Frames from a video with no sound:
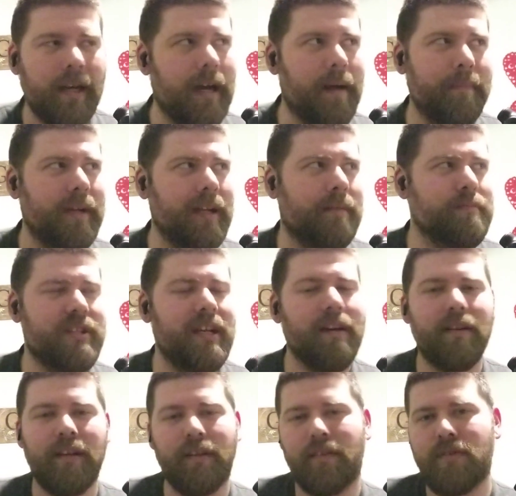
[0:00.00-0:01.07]
I mean, I'm
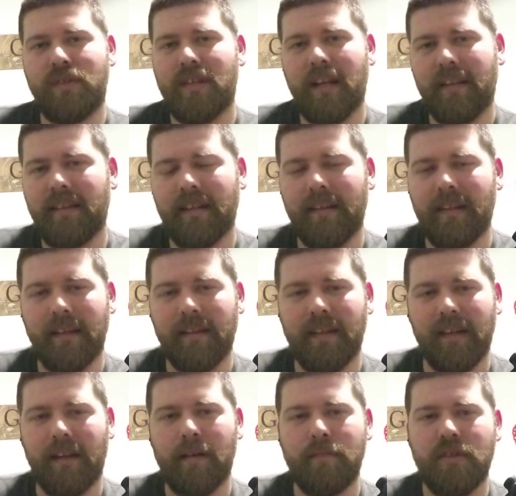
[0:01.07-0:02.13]
telling you, there's nothing
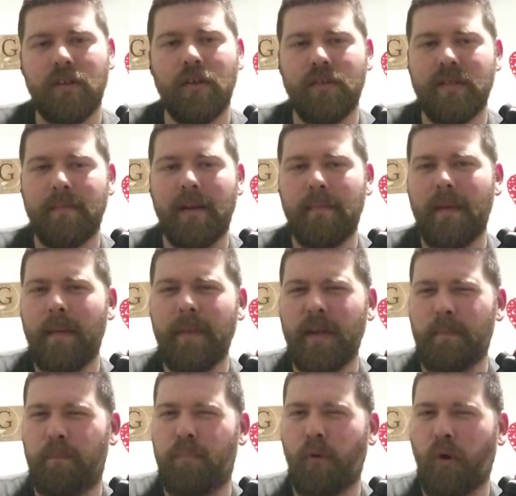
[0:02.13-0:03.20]
that comes close. I mean,
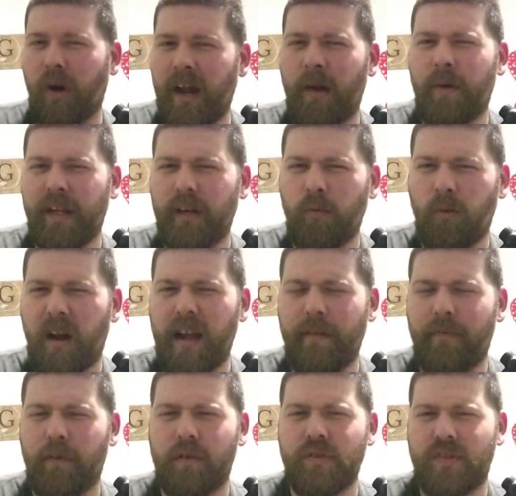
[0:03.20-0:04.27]
maybe Browning
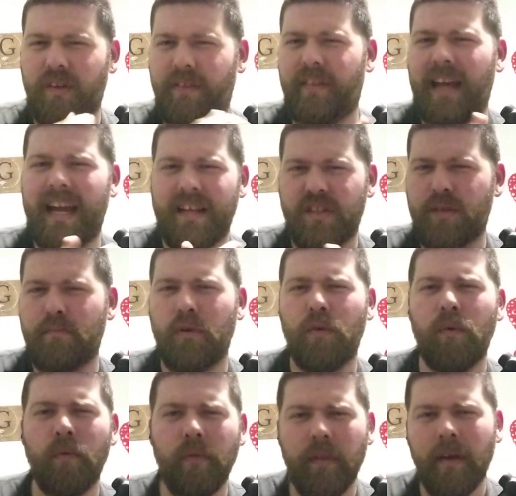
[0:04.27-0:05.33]
rifles are that
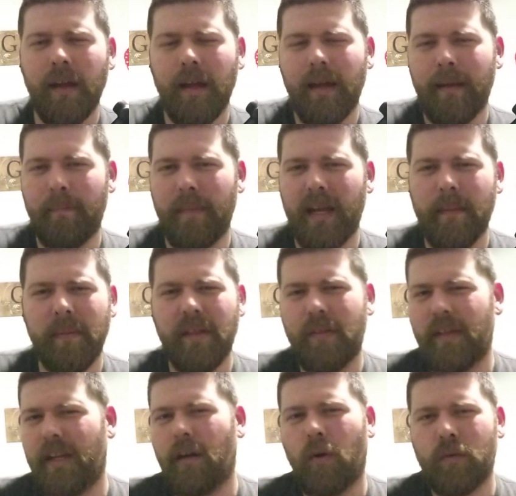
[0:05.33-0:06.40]
smooth. Maybe
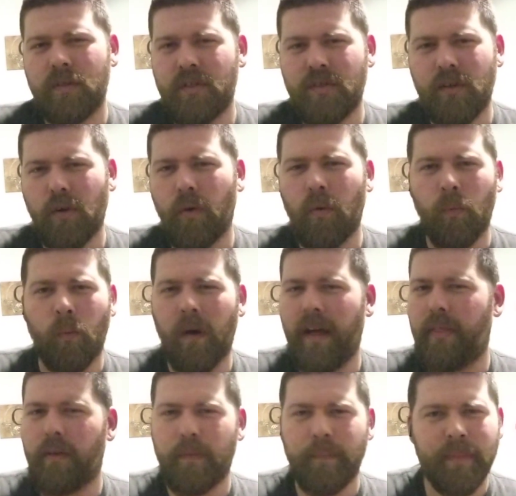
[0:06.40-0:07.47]
the old school
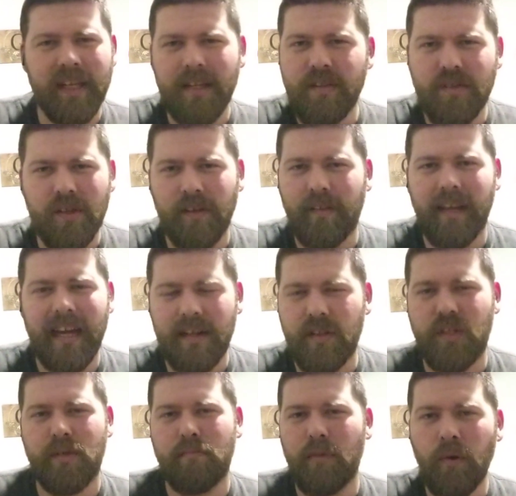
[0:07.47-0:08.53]
Weatherbys are that
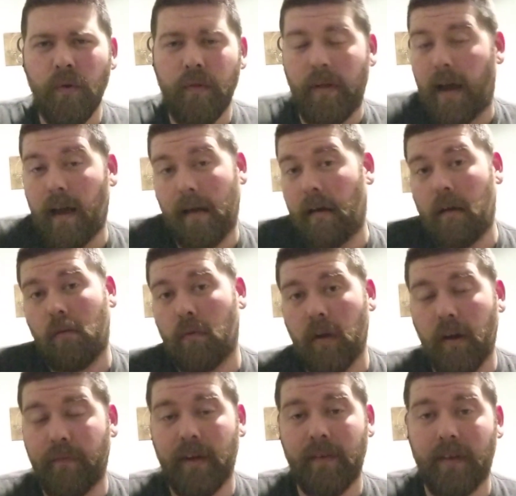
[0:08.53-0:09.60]
smooth. I don't
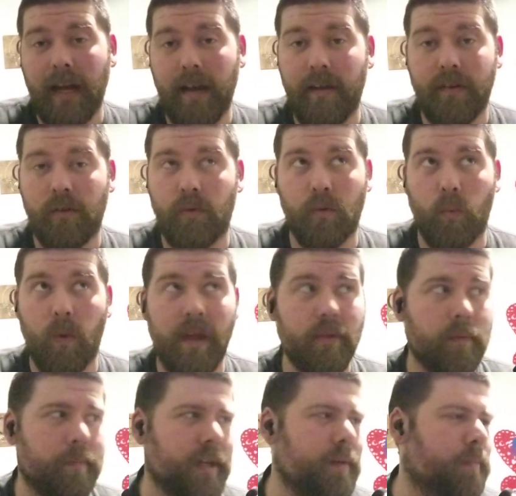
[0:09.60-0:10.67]
know. I've never handled a
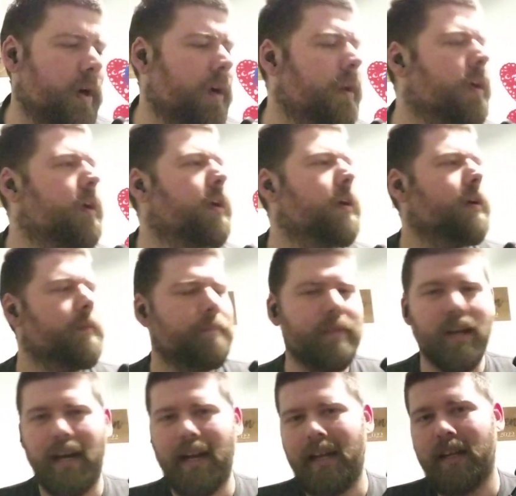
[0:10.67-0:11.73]
Weatherby, but
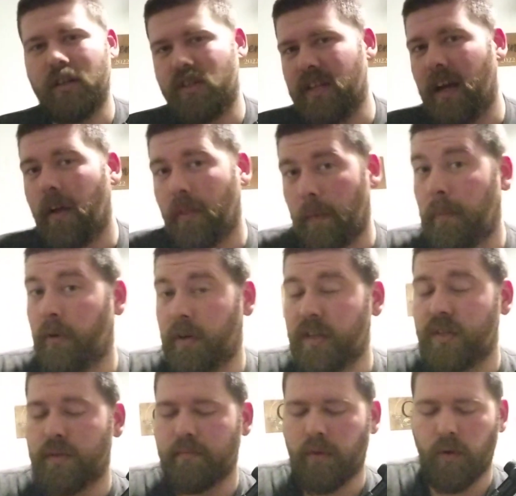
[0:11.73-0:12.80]
you know, I hear tell they're pretty
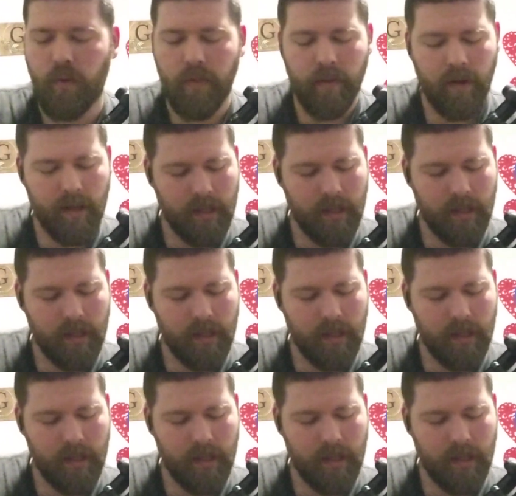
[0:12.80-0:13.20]
smooth.